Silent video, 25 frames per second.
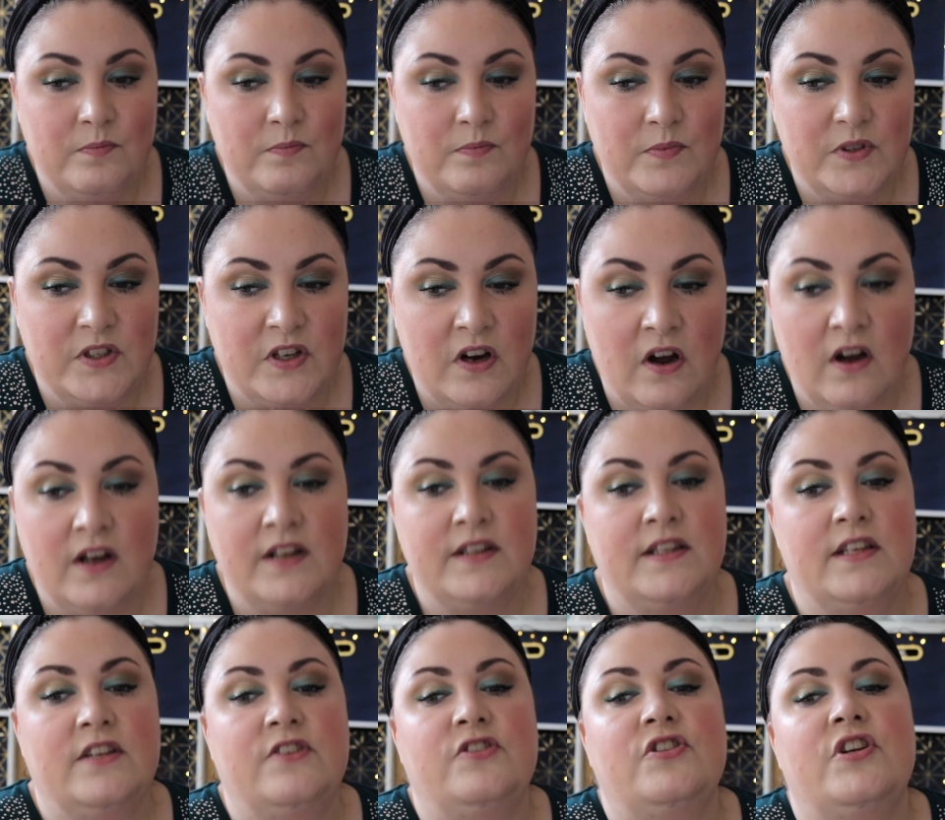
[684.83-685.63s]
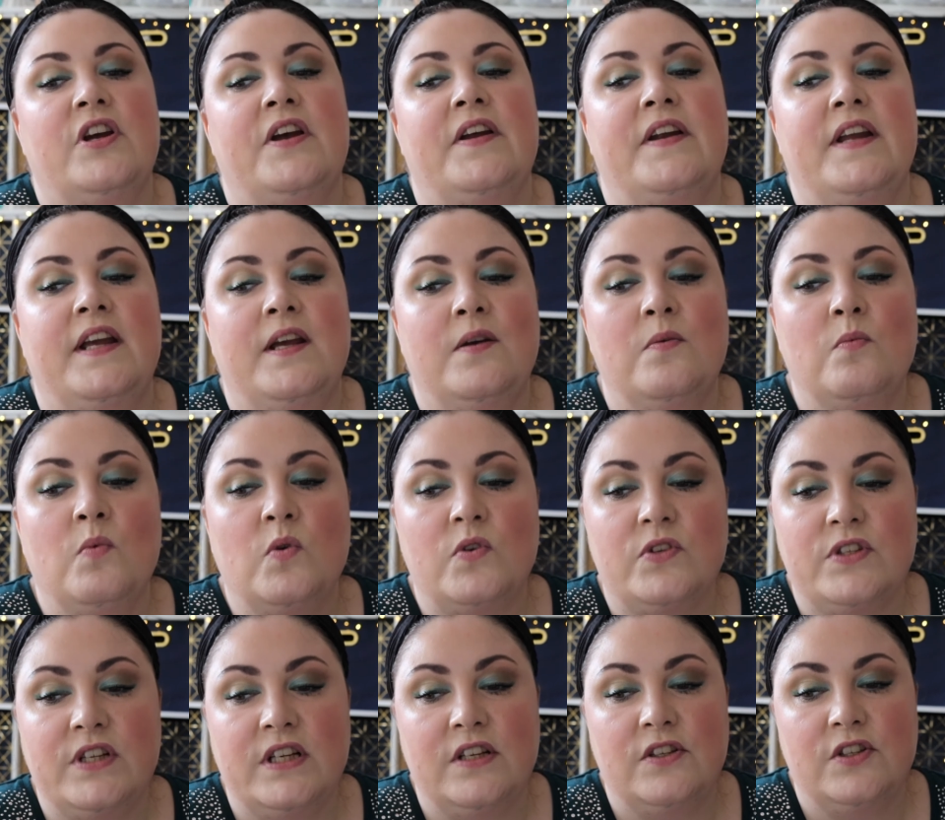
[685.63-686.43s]
started this journey
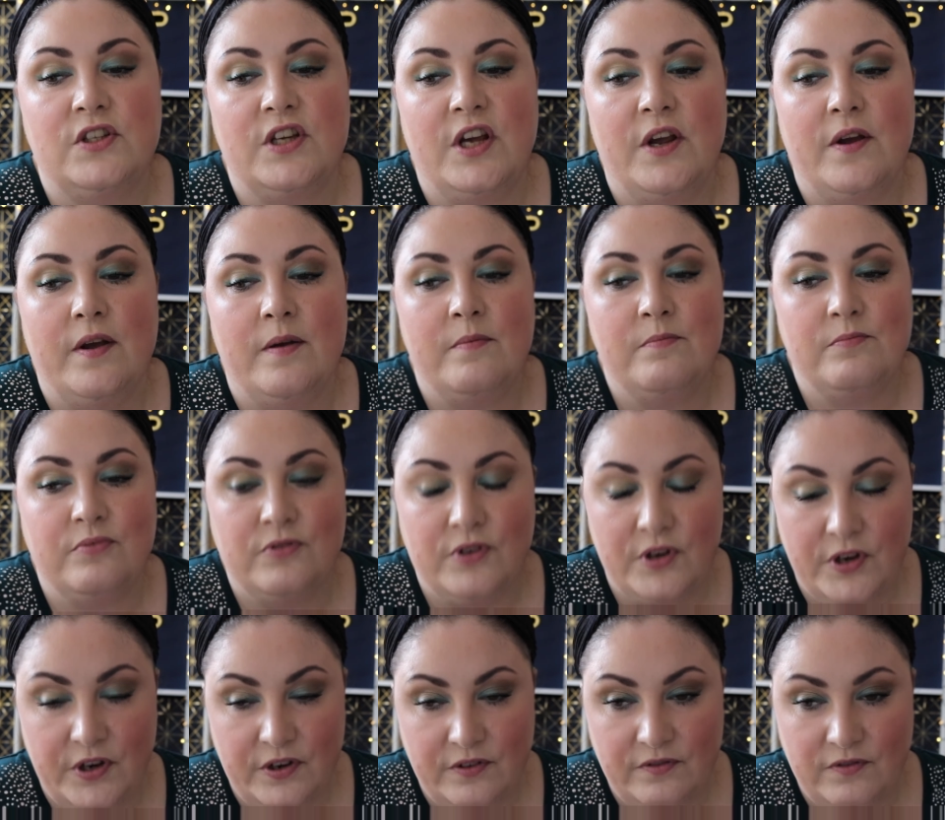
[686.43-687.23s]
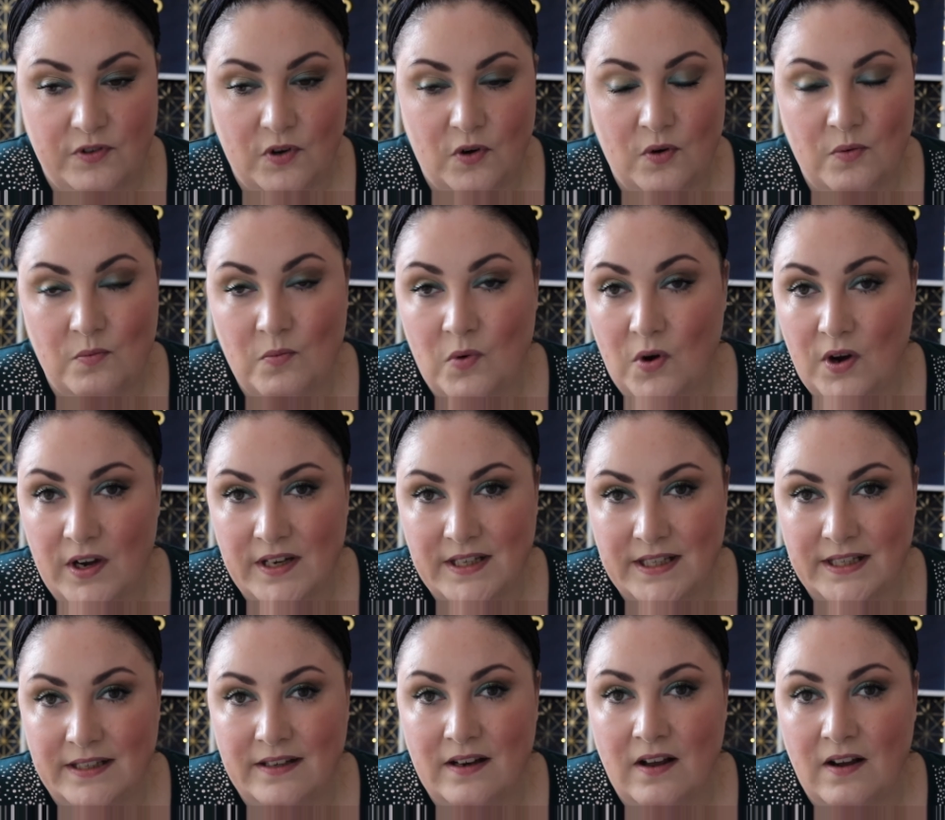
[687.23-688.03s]
wanting to improve on what I
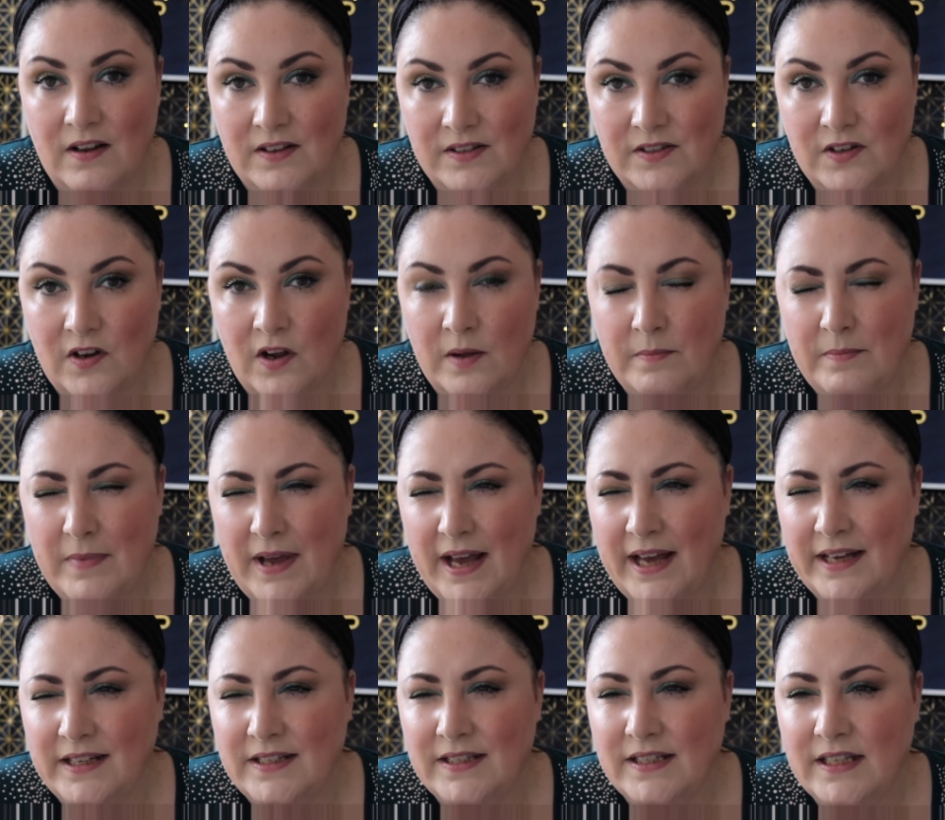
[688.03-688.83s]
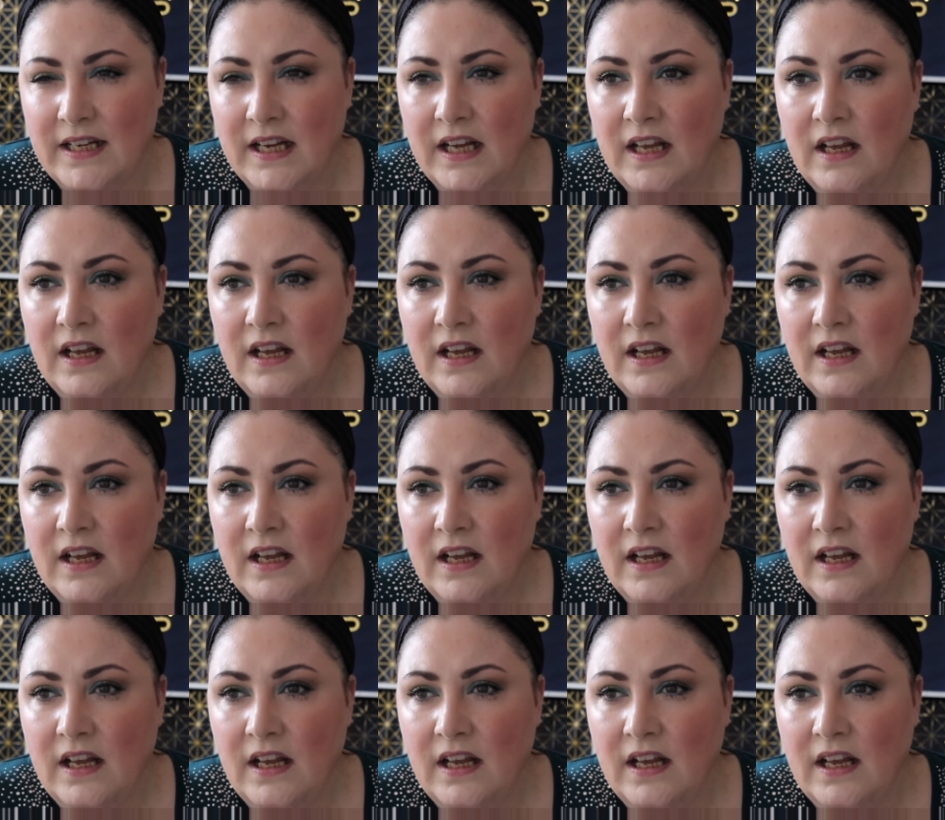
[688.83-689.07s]
did last time, and